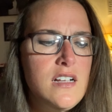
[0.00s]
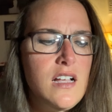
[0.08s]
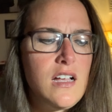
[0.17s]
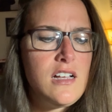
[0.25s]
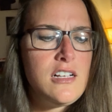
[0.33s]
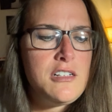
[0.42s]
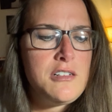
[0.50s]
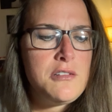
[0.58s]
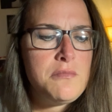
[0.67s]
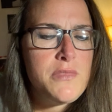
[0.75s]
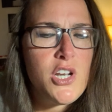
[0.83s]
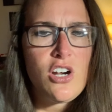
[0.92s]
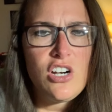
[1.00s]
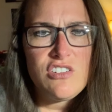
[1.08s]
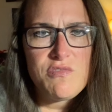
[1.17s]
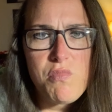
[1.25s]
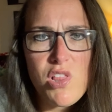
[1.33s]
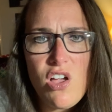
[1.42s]
um,
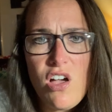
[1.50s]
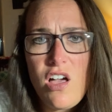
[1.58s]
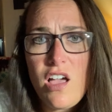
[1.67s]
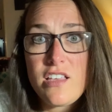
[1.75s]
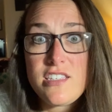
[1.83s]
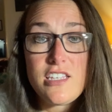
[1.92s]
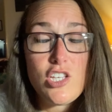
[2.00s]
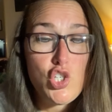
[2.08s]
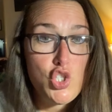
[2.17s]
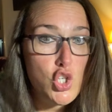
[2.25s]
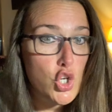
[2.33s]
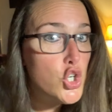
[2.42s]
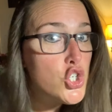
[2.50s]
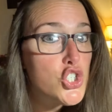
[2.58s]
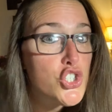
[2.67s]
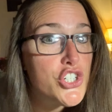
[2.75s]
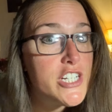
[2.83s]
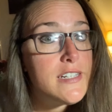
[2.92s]
nerve blocks,
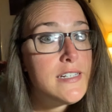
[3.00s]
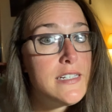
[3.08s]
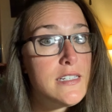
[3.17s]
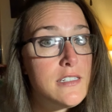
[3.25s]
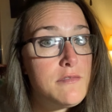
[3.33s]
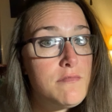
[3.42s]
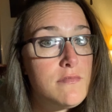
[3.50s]
surgery,